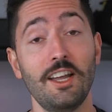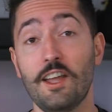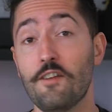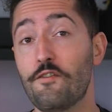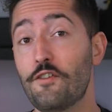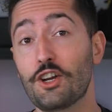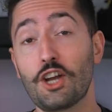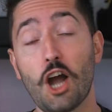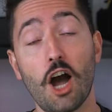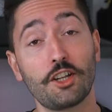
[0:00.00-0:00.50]

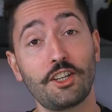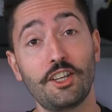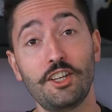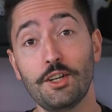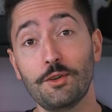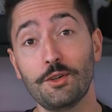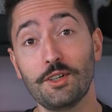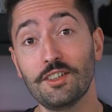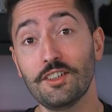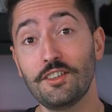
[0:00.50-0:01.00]
If you got
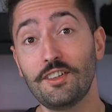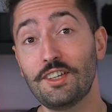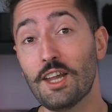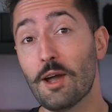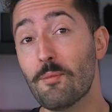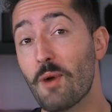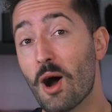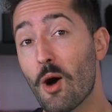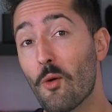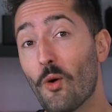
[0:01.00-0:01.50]
curious
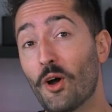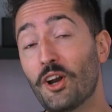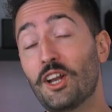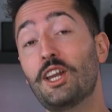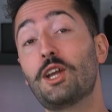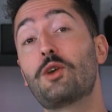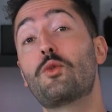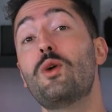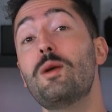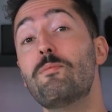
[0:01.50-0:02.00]
about what an
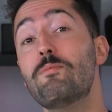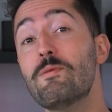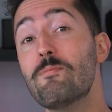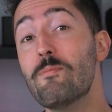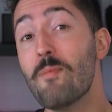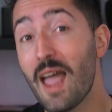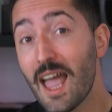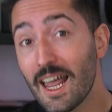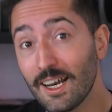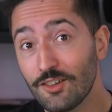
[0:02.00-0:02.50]
equipment
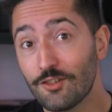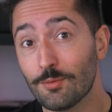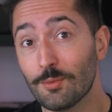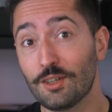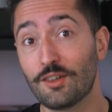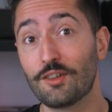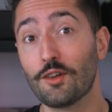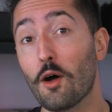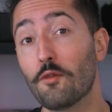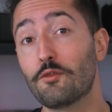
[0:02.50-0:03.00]

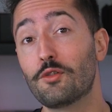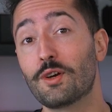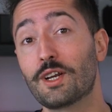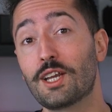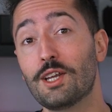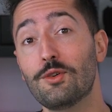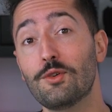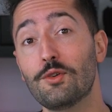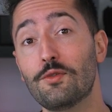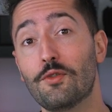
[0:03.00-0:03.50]
management software
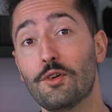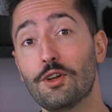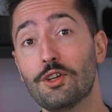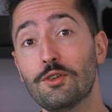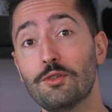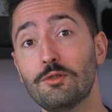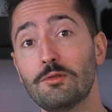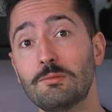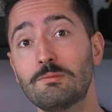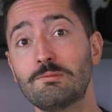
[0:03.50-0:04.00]
can do for
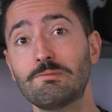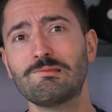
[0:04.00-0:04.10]
you,